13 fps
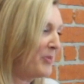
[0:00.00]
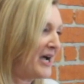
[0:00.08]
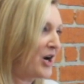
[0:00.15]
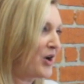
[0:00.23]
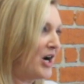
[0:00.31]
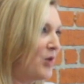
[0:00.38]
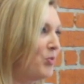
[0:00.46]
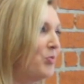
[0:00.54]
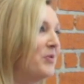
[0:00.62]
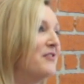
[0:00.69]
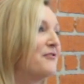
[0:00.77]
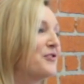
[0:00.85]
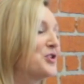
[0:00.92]
background, when
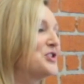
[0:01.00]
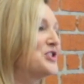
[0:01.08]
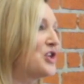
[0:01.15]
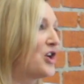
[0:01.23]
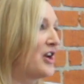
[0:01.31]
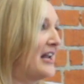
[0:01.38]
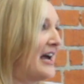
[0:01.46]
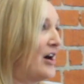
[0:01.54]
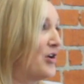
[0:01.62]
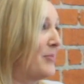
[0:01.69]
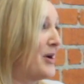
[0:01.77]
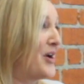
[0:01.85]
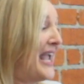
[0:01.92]
we first started
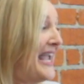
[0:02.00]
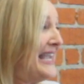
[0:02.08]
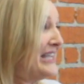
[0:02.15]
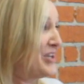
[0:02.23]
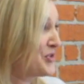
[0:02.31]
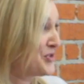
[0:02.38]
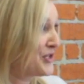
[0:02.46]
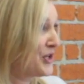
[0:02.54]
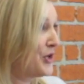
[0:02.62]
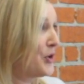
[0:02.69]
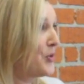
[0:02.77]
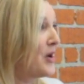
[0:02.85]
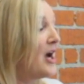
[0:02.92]
out about 8 years
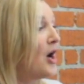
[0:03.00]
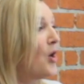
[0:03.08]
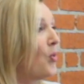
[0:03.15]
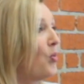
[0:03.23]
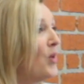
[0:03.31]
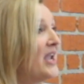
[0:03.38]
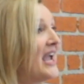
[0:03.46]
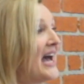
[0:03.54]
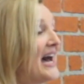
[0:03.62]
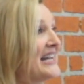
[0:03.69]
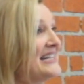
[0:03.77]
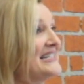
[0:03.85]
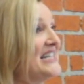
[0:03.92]
ago, we
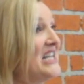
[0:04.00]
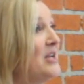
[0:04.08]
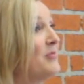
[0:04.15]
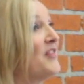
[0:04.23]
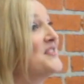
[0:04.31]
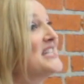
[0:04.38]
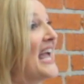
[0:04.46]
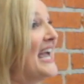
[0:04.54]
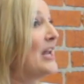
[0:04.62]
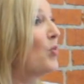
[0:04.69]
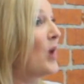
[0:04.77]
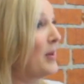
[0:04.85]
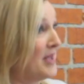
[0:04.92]
had a team of
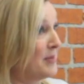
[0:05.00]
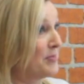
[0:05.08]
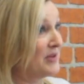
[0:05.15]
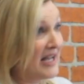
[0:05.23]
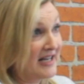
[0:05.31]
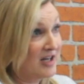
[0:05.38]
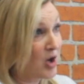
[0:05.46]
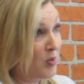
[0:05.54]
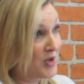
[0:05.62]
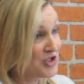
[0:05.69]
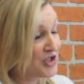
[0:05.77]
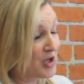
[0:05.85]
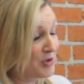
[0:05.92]
10 women planning our
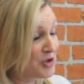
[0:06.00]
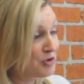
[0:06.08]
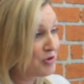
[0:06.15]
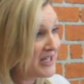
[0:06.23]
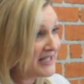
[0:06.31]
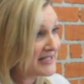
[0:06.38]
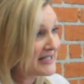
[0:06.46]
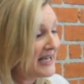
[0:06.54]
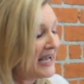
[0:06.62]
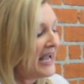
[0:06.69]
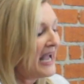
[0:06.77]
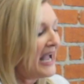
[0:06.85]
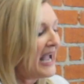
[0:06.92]
Wichita retreat.
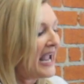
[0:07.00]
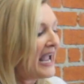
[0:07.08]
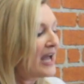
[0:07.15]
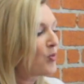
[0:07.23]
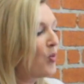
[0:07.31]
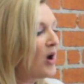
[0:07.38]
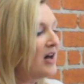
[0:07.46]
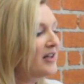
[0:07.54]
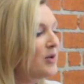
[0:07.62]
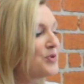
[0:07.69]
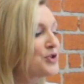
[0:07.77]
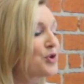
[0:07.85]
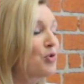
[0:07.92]
And while
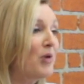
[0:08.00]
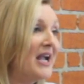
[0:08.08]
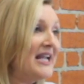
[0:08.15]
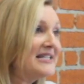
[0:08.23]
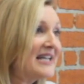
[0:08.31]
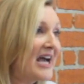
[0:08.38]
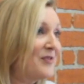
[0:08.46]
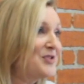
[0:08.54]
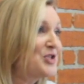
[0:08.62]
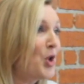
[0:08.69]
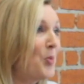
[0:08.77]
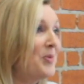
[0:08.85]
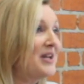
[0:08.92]
it was great to have
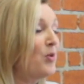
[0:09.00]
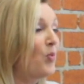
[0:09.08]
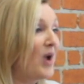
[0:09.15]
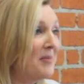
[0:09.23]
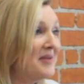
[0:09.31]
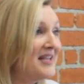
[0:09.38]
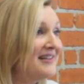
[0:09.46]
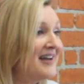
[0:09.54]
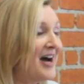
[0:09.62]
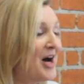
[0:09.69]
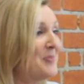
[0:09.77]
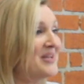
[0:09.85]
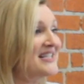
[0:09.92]
so many women
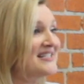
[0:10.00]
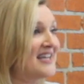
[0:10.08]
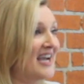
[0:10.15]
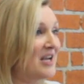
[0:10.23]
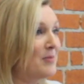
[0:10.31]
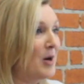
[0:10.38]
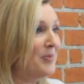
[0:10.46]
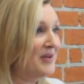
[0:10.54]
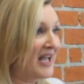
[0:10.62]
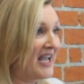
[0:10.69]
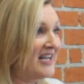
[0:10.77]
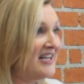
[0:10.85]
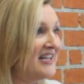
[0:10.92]
excited about
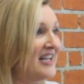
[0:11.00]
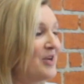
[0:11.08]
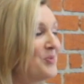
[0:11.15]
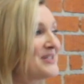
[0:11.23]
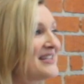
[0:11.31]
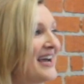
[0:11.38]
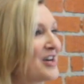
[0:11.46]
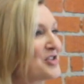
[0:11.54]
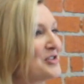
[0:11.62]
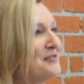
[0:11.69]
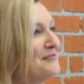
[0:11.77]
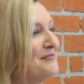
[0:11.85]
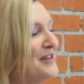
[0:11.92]
planning, it was
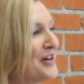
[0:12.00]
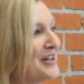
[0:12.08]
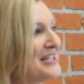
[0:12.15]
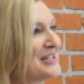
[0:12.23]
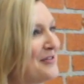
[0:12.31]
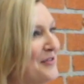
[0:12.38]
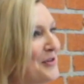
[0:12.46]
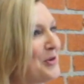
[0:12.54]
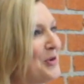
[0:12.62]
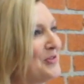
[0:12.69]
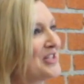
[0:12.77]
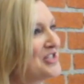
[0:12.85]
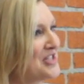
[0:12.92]
actually very
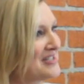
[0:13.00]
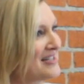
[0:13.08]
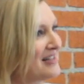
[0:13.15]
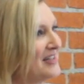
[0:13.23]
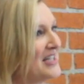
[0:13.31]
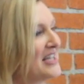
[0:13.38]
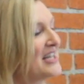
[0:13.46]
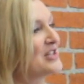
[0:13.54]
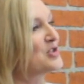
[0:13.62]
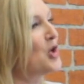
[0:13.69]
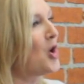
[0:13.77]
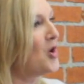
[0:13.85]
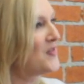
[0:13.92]
difficult logistically to get us
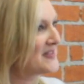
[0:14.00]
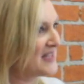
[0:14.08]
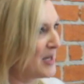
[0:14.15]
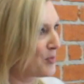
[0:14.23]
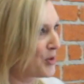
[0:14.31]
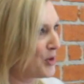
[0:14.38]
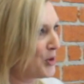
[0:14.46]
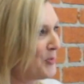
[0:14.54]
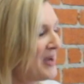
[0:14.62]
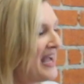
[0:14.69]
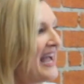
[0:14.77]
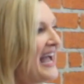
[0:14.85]
all in the same room.